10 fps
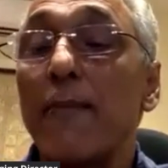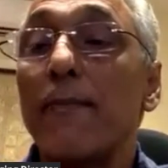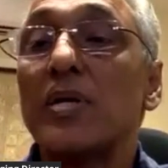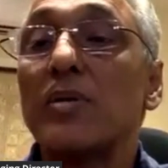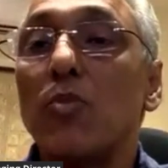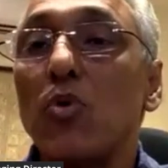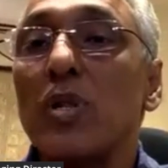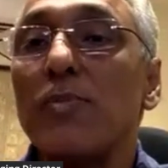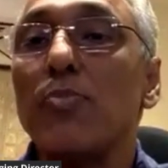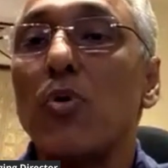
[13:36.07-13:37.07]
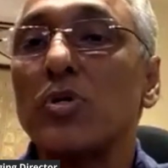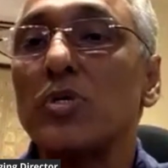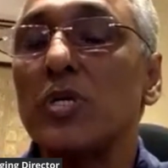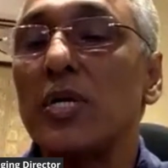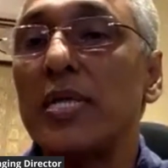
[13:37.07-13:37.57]
But more
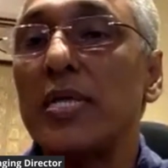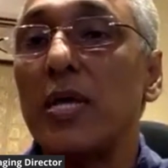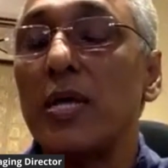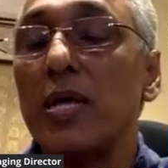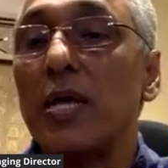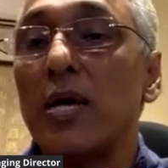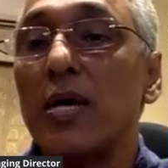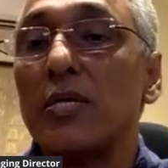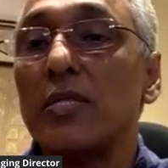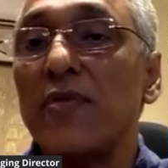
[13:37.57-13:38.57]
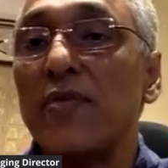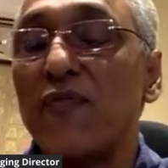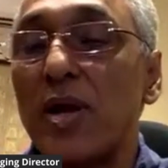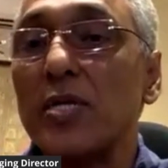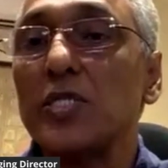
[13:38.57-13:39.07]
importantly, the
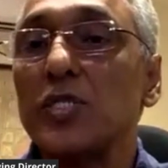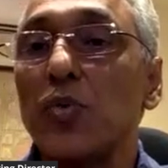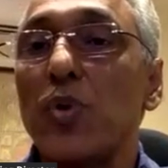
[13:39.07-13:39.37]
funds